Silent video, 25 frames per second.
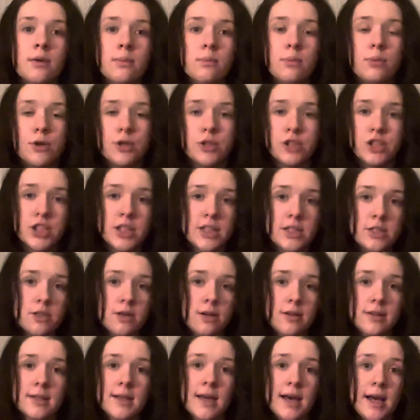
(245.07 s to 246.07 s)
But she is
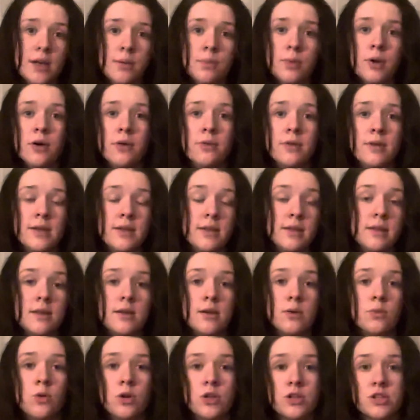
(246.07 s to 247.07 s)
not the kind of pony
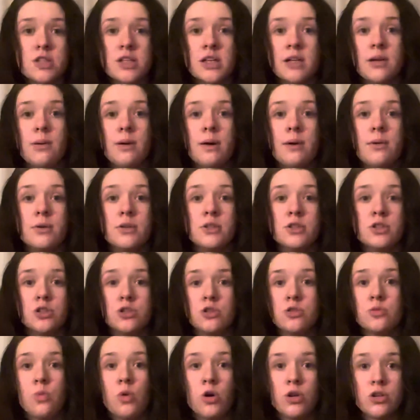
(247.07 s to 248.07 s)
that wants to go out and
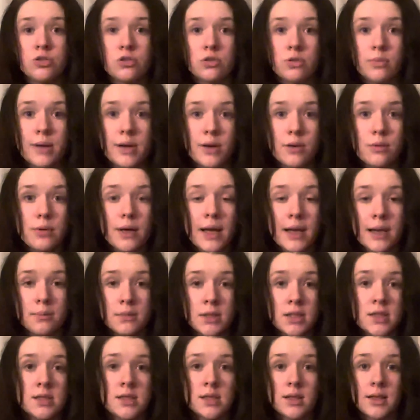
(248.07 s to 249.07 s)
just wander about
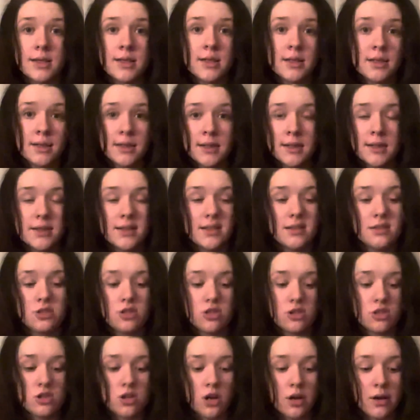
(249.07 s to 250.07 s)
aimlessly. That's
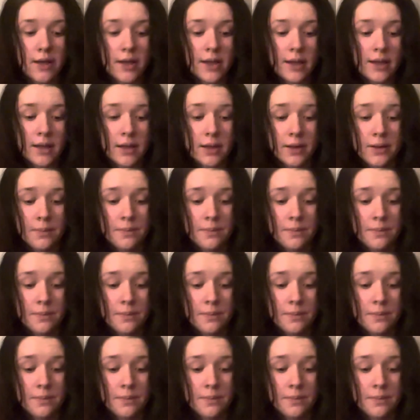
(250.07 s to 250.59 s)
just not her.